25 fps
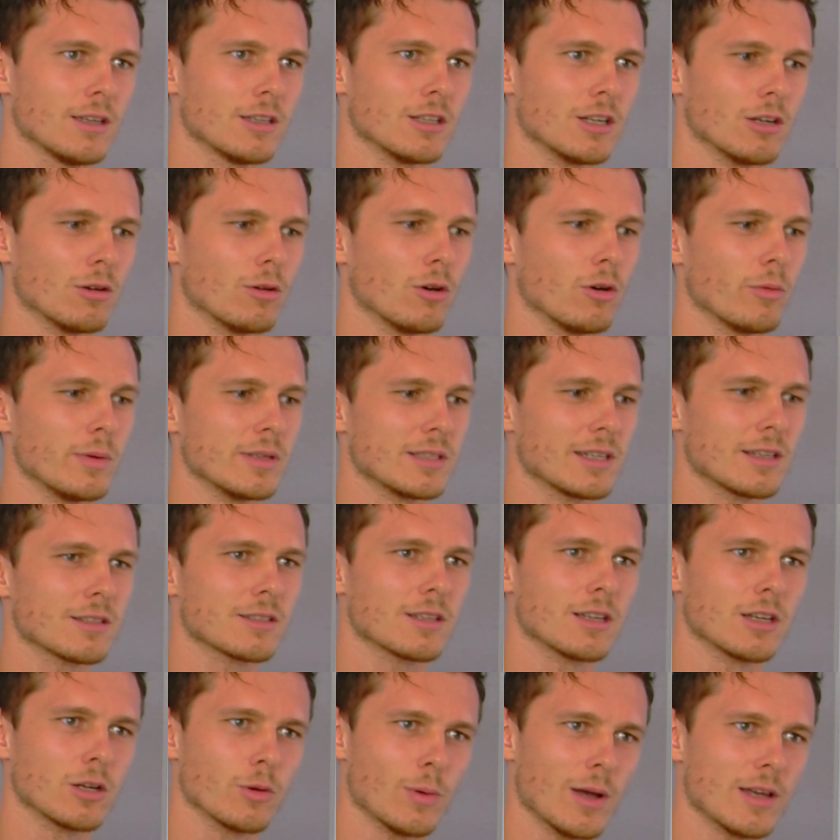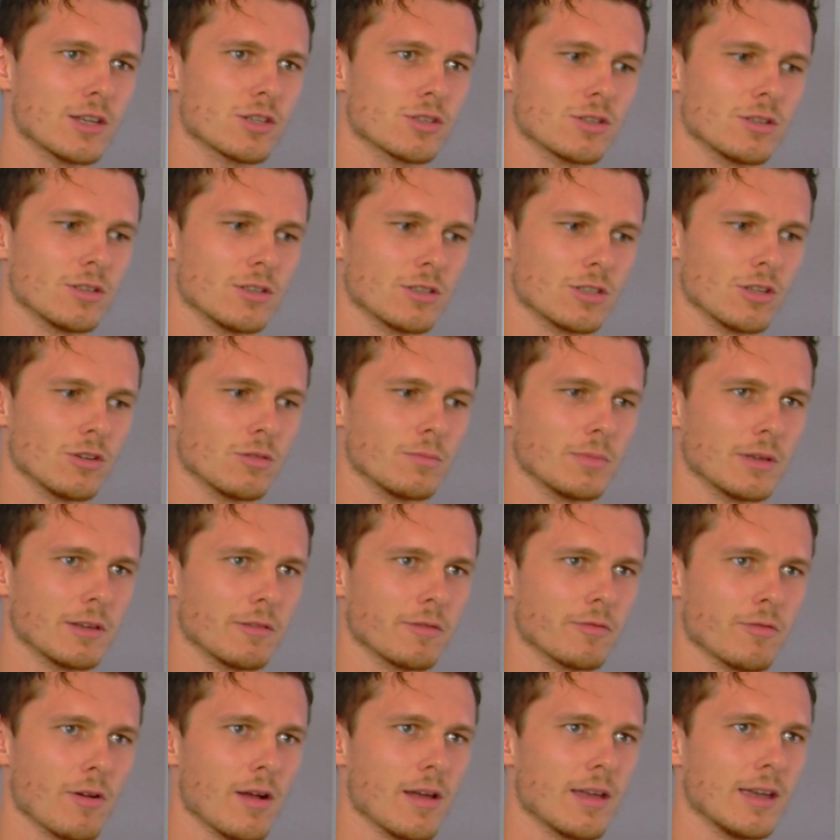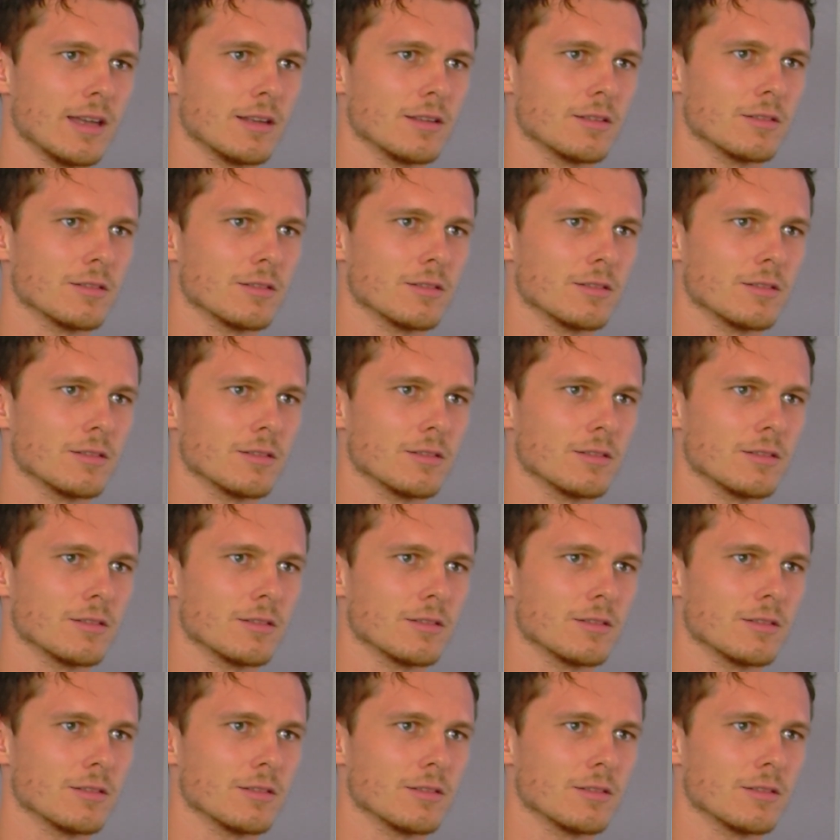Always asking questions, don't be afraid.